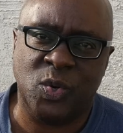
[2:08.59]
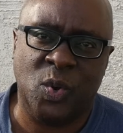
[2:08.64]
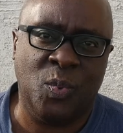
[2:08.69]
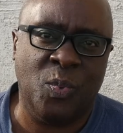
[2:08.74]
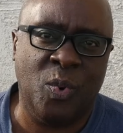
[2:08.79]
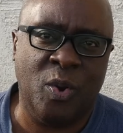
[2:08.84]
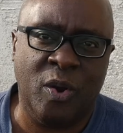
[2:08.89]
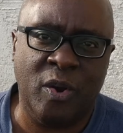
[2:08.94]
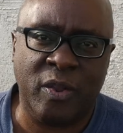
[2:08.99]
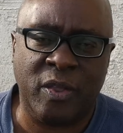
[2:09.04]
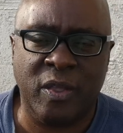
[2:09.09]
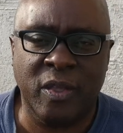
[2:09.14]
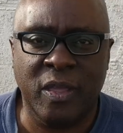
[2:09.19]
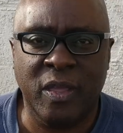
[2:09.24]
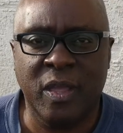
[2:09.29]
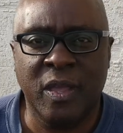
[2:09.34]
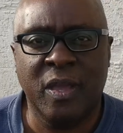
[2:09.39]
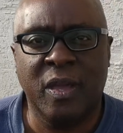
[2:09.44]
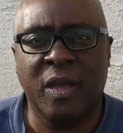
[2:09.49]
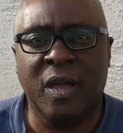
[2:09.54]
your work,
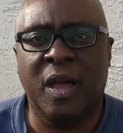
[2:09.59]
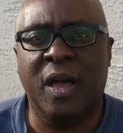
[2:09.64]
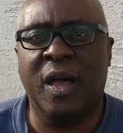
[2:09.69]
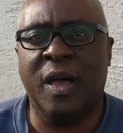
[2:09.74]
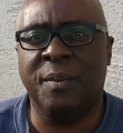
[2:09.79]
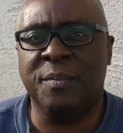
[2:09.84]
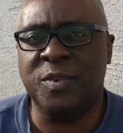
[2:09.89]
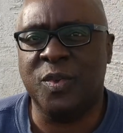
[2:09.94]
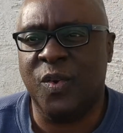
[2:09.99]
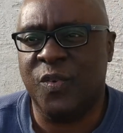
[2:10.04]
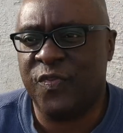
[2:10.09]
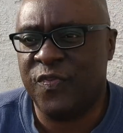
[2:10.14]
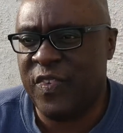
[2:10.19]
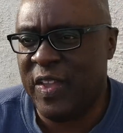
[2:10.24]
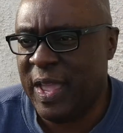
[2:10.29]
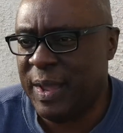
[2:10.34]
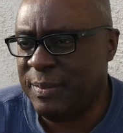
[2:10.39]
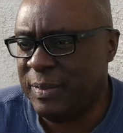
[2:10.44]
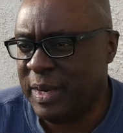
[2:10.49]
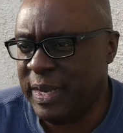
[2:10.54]
um, your
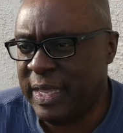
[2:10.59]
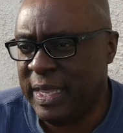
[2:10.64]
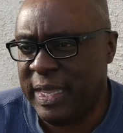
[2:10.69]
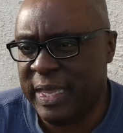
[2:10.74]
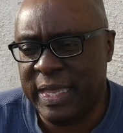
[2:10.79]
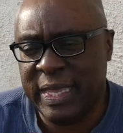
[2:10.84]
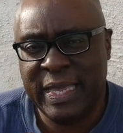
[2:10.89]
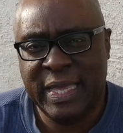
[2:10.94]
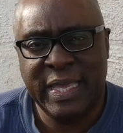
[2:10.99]
family,